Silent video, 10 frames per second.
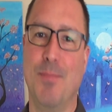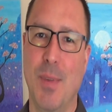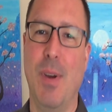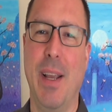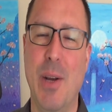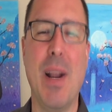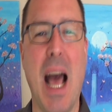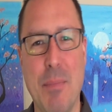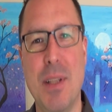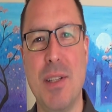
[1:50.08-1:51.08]
Well, you know what
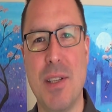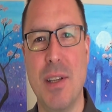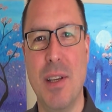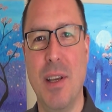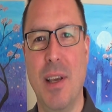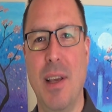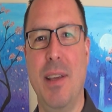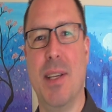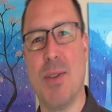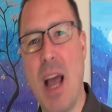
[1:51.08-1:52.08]
happens?
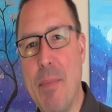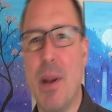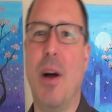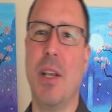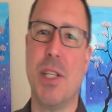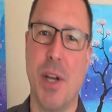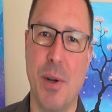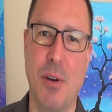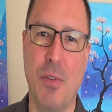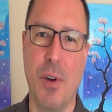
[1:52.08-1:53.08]
You scrap it all, you start
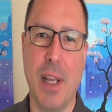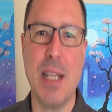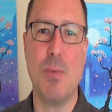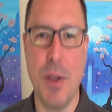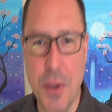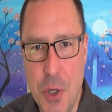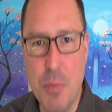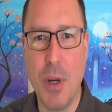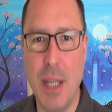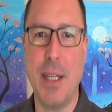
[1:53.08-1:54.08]
over, guess what? The new
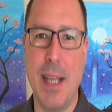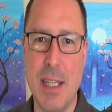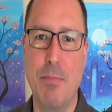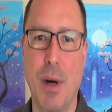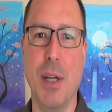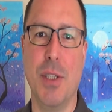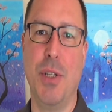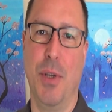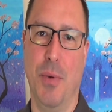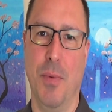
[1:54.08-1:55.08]
project has bugs
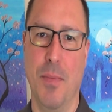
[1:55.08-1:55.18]
too.